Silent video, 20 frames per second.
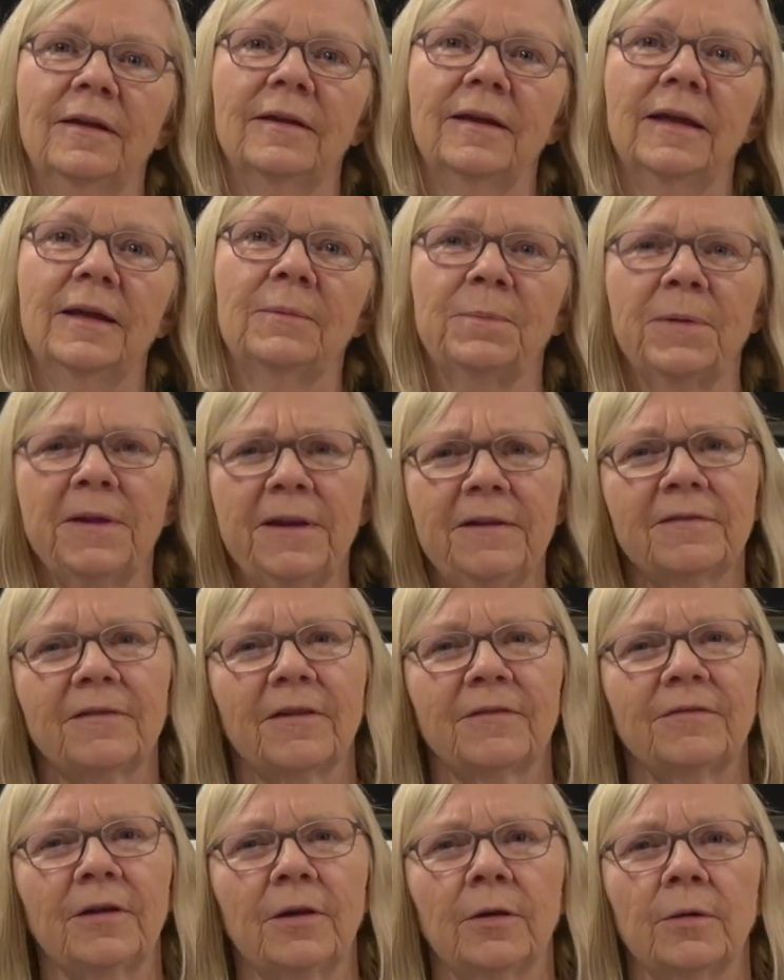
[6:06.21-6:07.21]
It
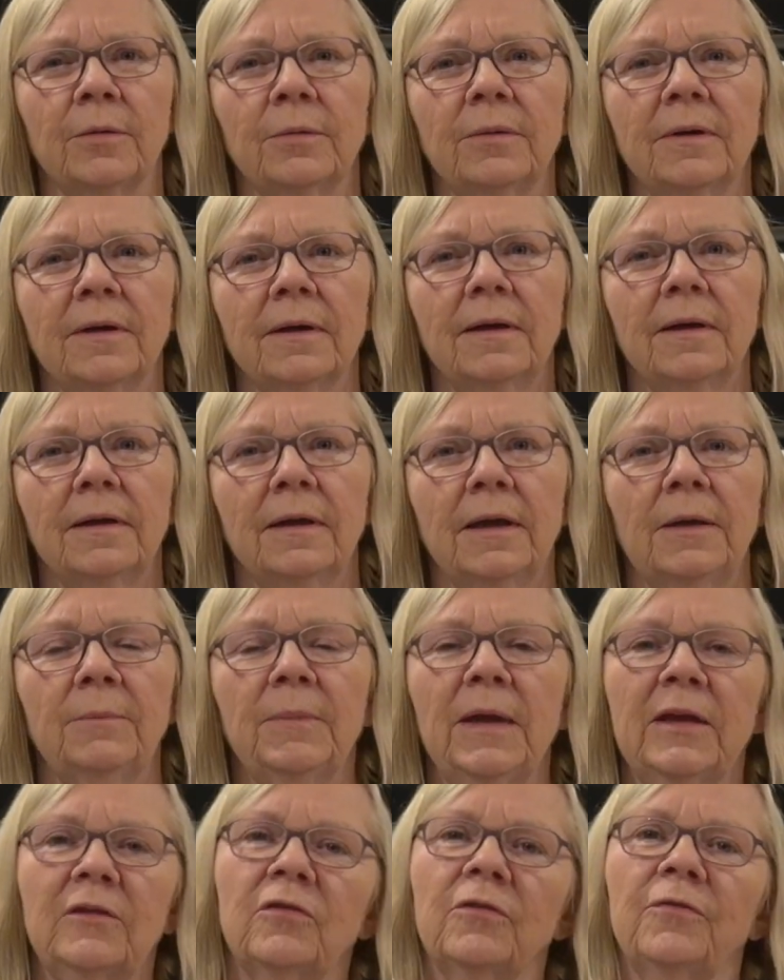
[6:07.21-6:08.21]
pleases you. It
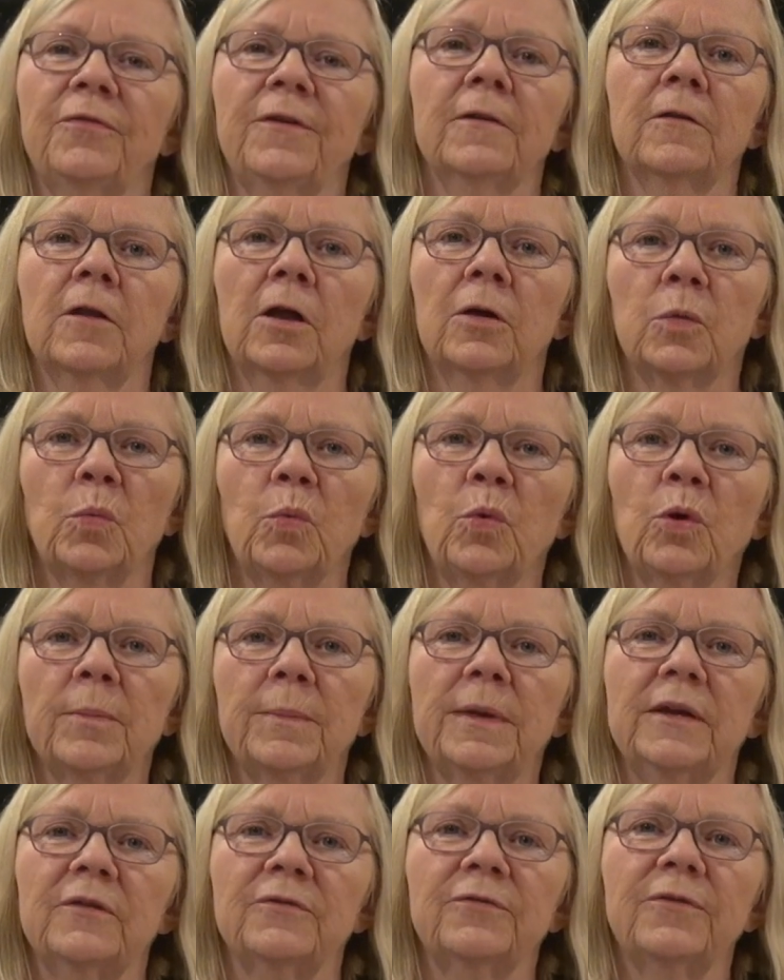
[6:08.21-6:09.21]
makes you feel all warm
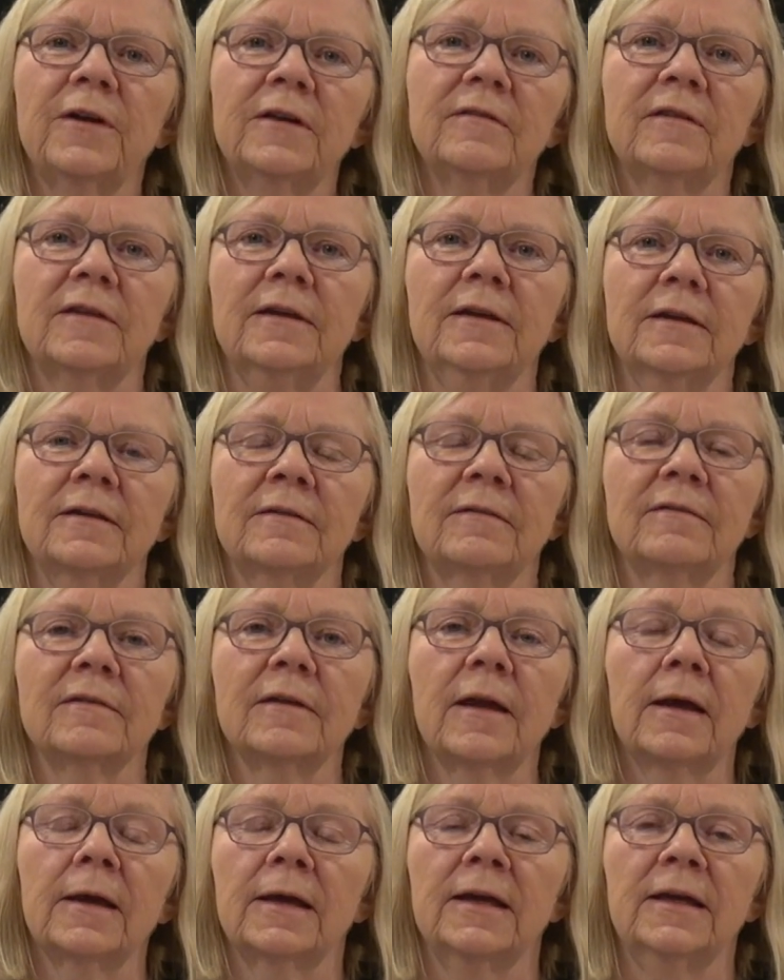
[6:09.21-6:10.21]
and fuzzy
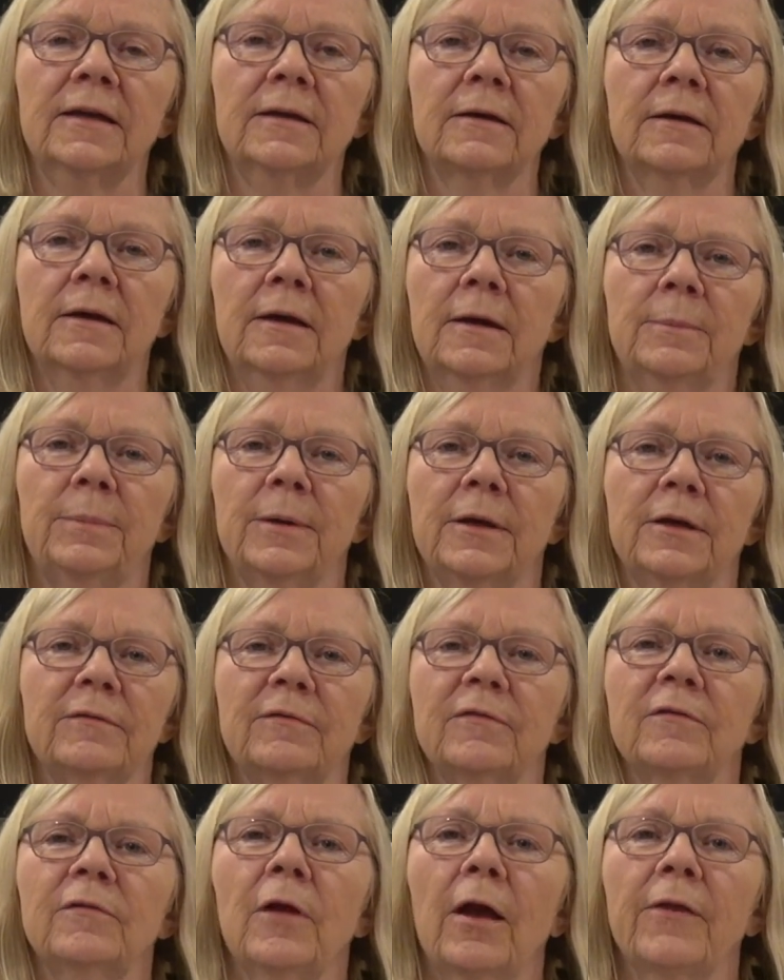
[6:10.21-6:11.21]
inside, but
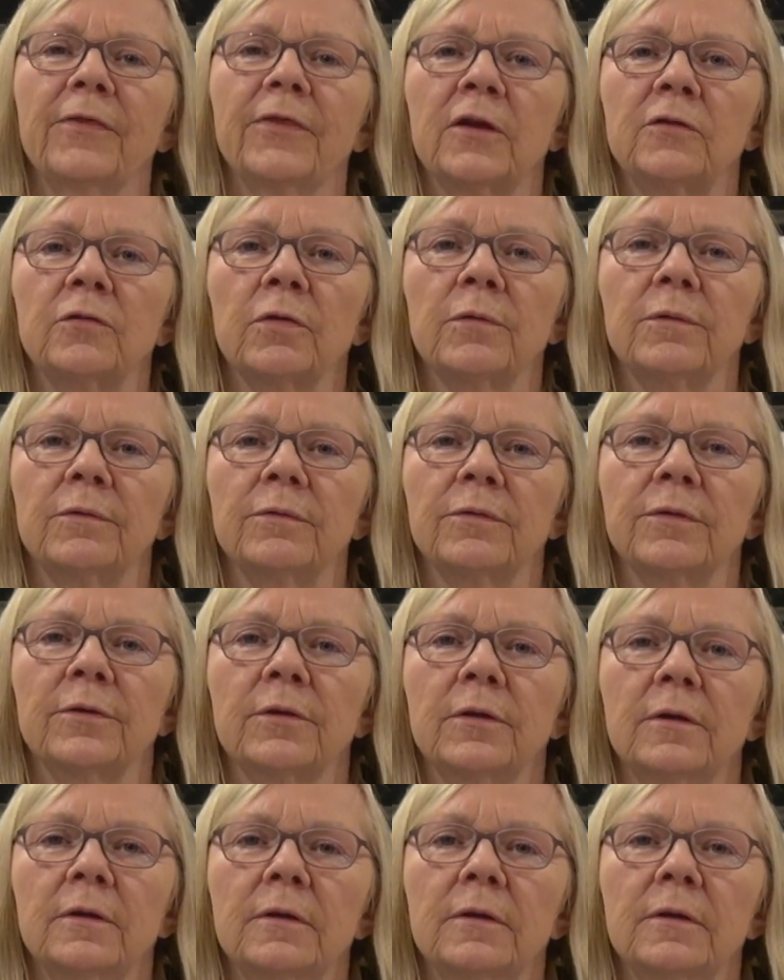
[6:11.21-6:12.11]
it's not the truth.